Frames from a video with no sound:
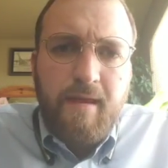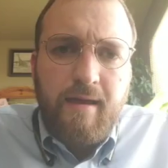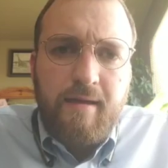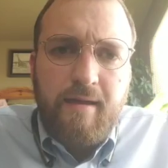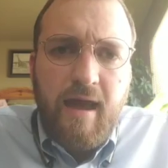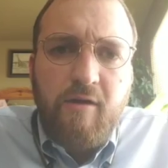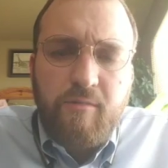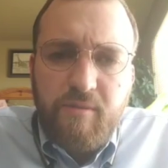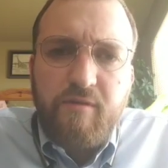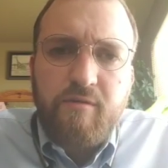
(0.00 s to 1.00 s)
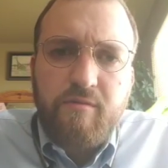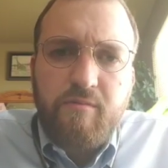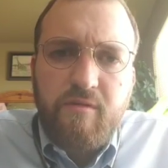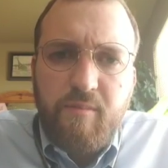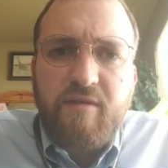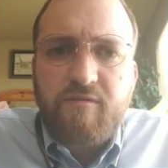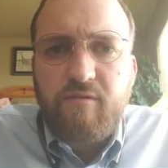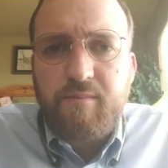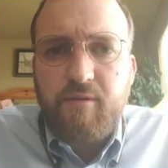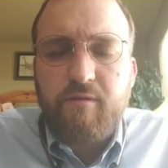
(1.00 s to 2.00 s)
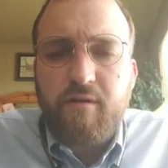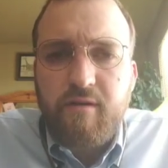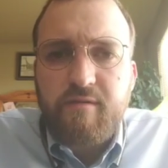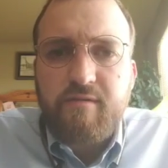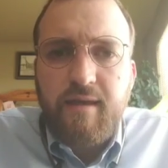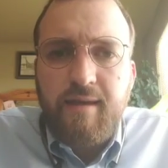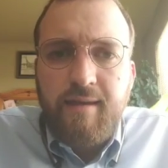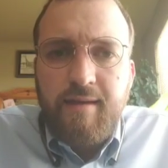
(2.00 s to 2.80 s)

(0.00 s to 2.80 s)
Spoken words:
how to build the best cryptocurrency.